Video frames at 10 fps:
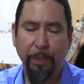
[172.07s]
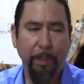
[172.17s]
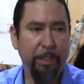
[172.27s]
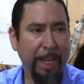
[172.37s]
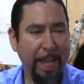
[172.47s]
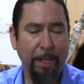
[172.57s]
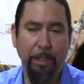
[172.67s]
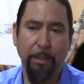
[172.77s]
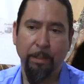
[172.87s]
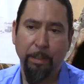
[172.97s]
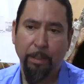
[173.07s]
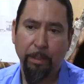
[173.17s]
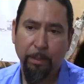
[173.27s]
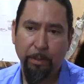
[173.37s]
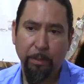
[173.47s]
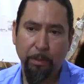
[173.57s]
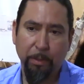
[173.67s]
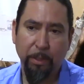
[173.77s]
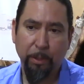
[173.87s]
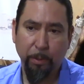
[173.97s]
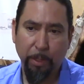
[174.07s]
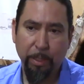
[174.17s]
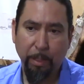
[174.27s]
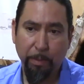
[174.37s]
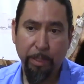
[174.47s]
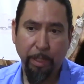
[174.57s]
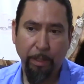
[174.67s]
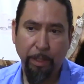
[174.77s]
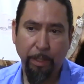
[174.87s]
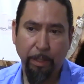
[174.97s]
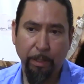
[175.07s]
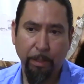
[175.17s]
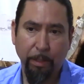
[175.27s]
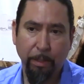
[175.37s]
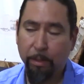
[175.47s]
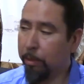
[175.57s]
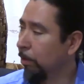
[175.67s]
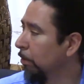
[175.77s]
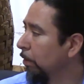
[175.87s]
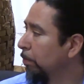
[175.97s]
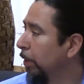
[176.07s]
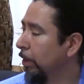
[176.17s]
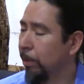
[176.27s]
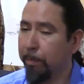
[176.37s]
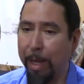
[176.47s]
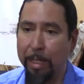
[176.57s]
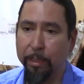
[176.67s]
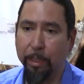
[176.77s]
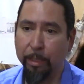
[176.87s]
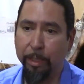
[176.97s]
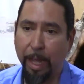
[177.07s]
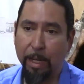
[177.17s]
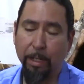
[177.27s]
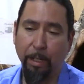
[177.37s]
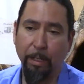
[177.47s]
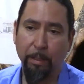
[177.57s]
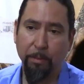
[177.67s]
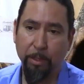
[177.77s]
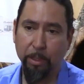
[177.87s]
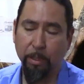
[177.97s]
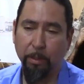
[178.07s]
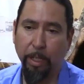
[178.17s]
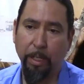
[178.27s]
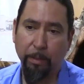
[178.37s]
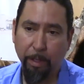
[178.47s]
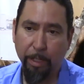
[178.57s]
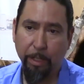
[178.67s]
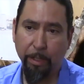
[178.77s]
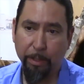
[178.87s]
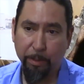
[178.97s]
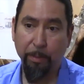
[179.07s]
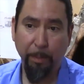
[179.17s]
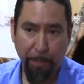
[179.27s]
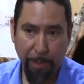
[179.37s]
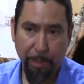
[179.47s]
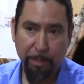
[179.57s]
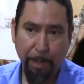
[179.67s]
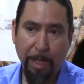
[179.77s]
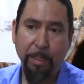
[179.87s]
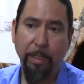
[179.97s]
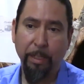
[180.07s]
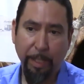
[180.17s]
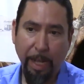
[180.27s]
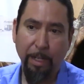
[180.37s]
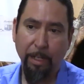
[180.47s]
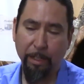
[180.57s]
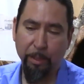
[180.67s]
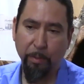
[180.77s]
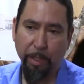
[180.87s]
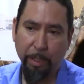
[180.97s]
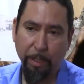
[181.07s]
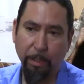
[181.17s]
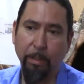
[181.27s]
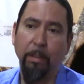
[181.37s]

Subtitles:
It's added to the stories that we tell here, to the biggest basket in Canada, which is located right here too. The biggest basket in Canada is right here.